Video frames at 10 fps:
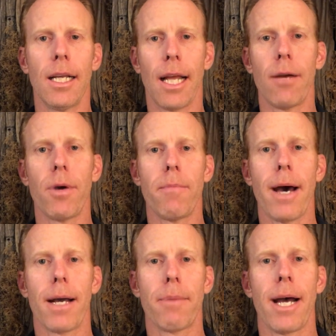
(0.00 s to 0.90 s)
lightweight
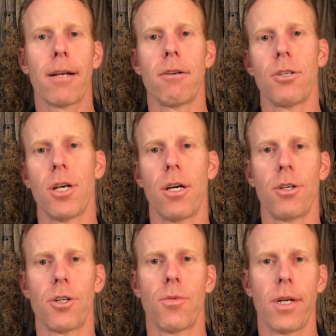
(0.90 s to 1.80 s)
backpacker is
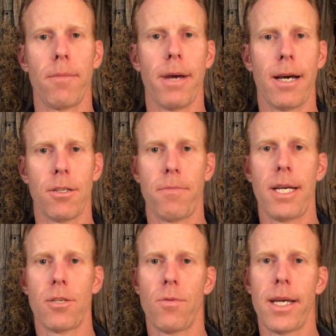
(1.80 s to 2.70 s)
under 20 pounds
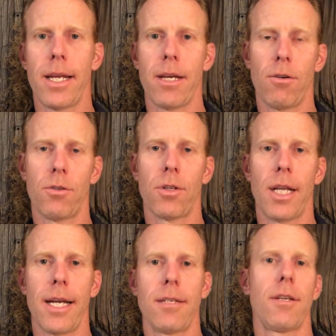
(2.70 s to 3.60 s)
base weight and
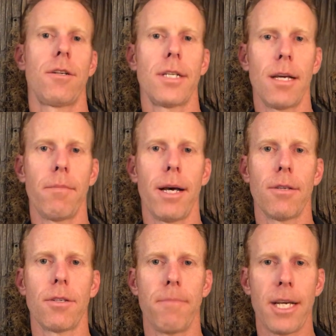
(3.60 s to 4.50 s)
ultralight is under 10
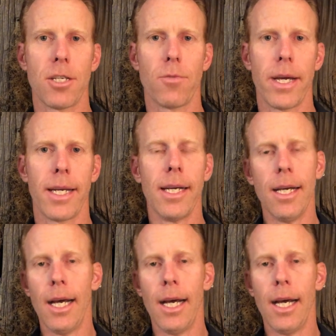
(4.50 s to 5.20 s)
pounds base weight.